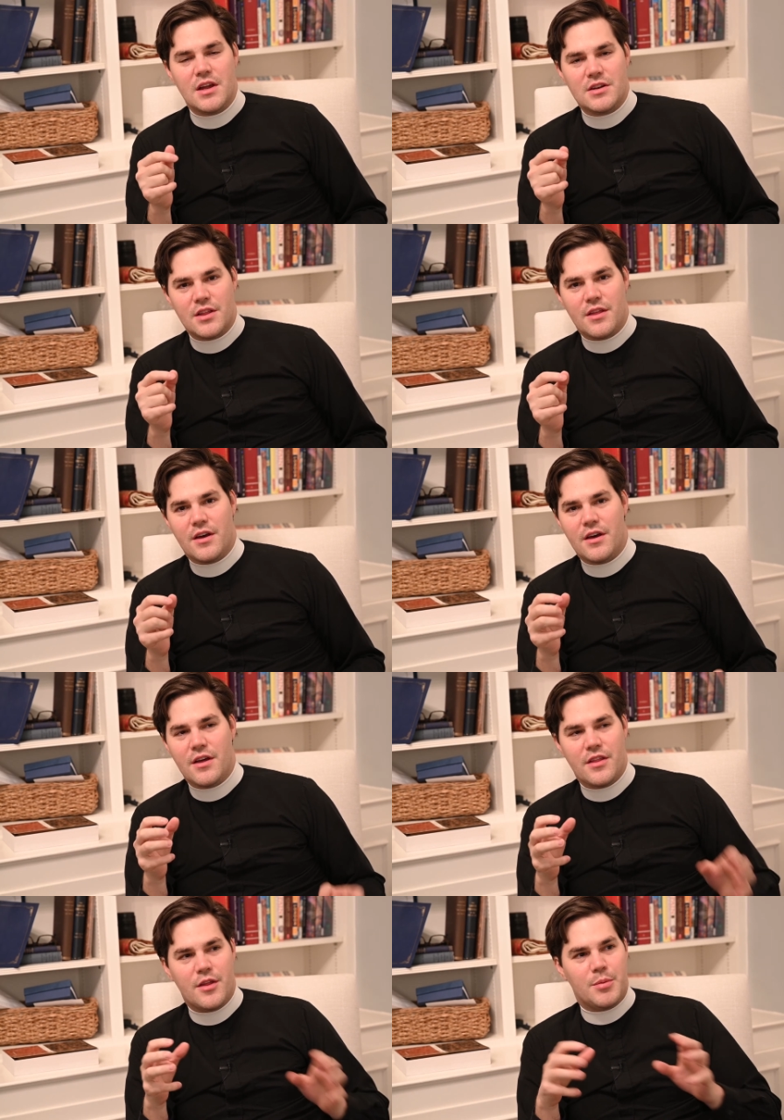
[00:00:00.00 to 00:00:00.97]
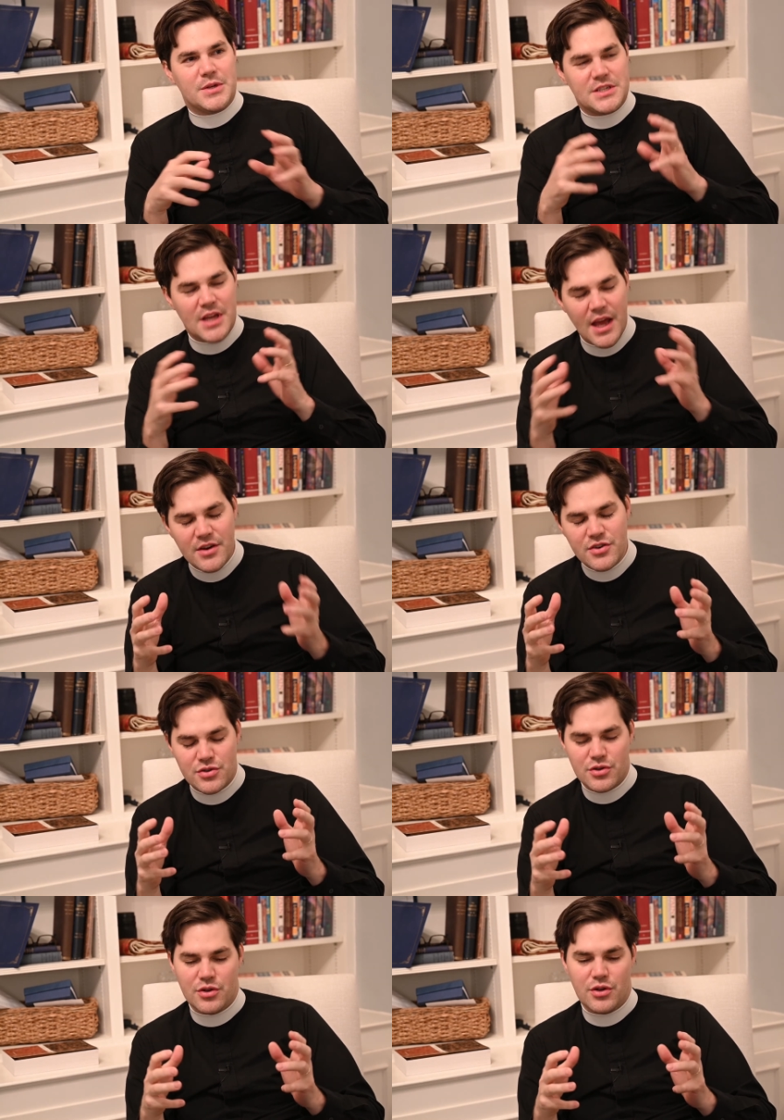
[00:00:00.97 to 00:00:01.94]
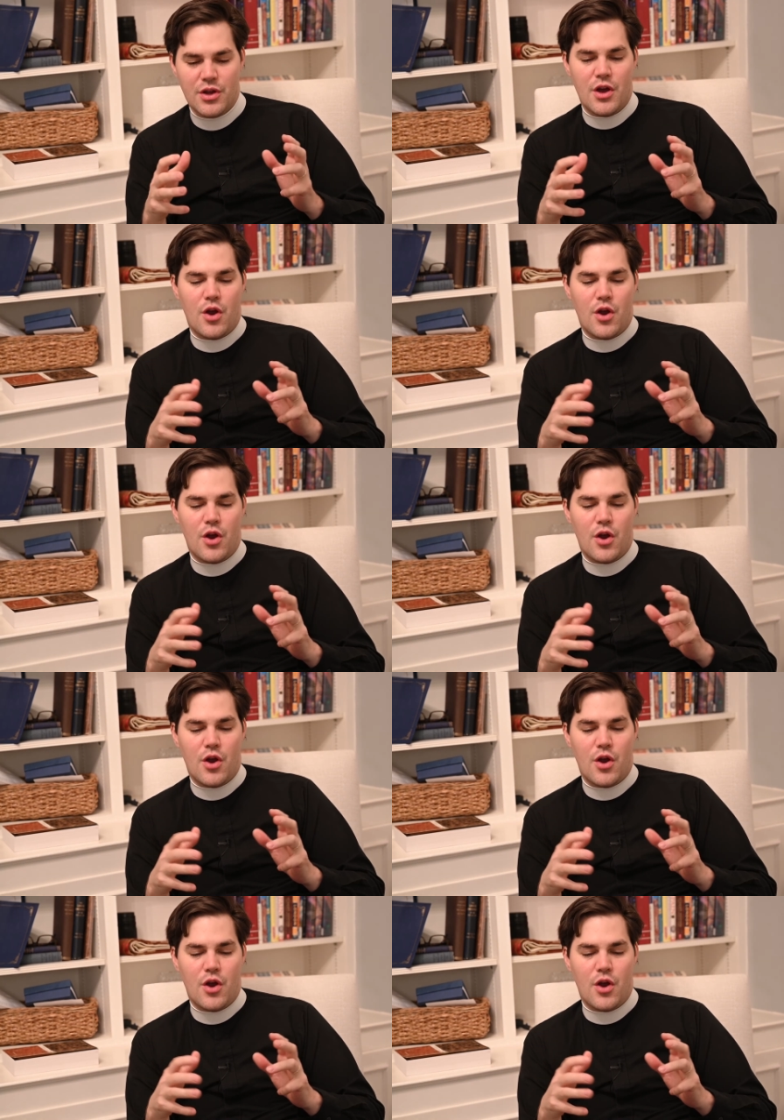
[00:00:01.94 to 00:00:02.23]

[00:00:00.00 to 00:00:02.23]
to the, the potential